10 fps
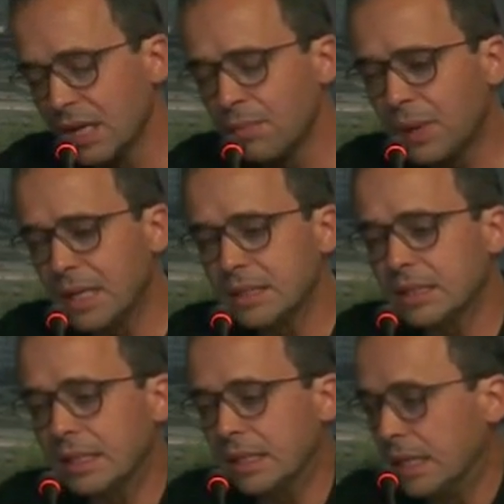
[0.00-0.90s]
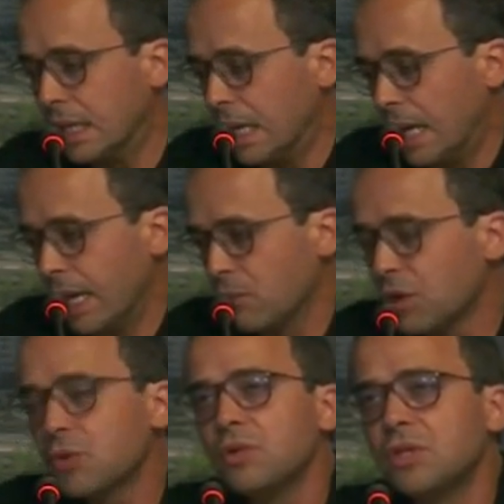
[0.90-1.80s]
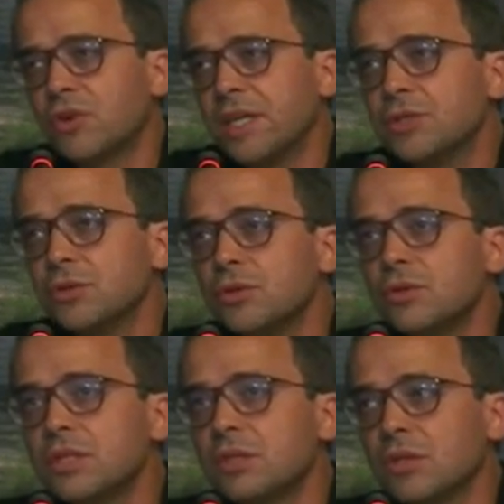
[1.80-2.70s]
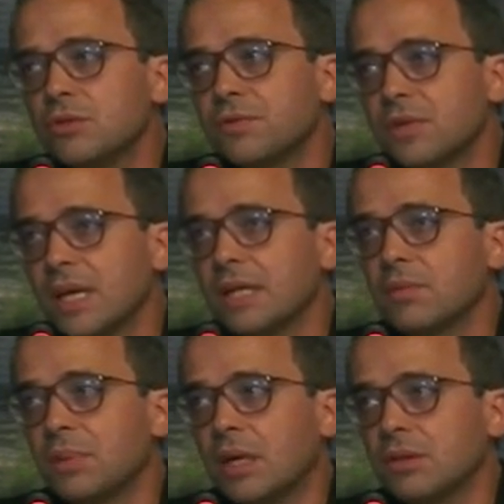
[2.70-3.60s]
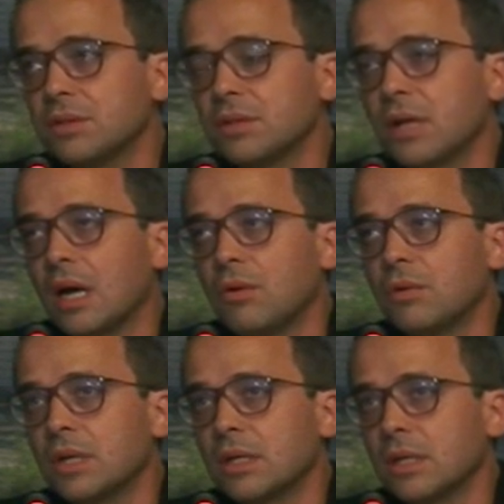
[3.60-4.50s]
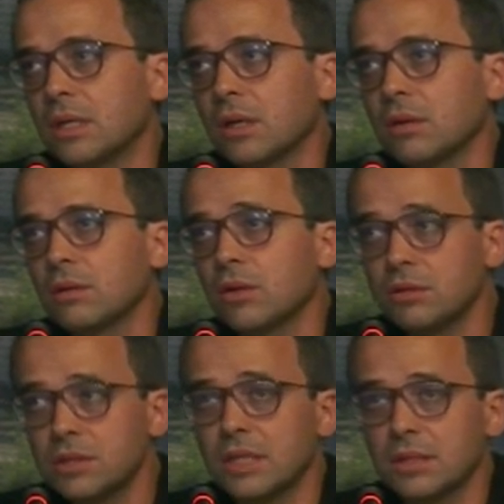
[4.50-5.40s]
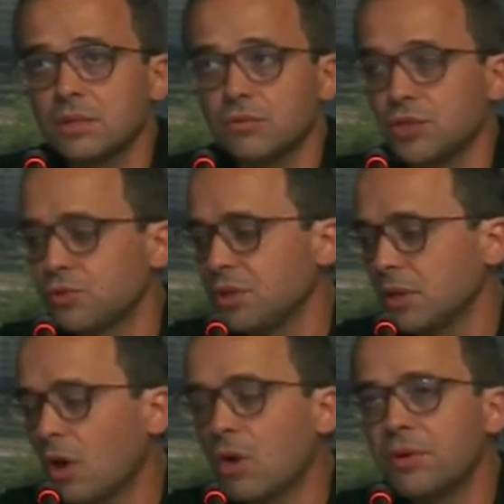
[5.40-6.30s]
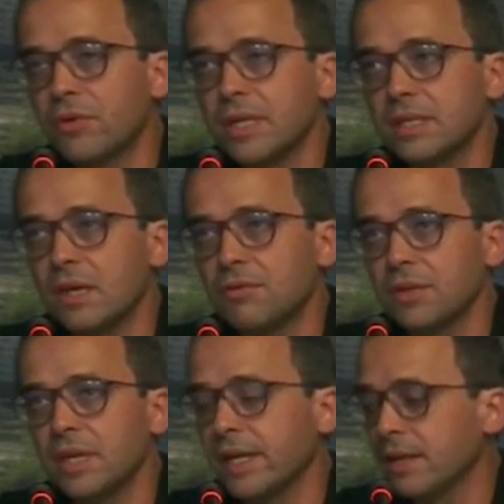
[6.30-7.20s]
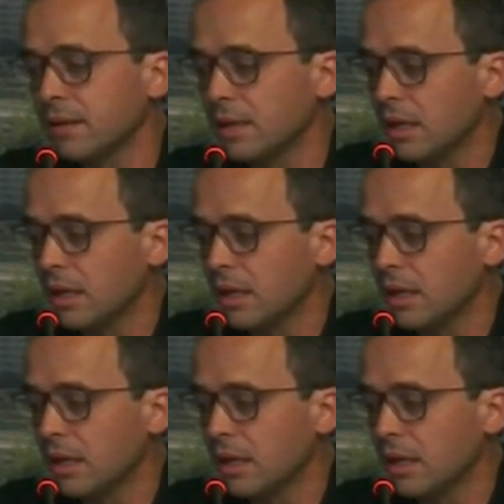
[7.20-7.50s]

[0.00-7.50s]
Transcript: in Palestine. And what we'll try to do is not to forget about our context in which we operate every day,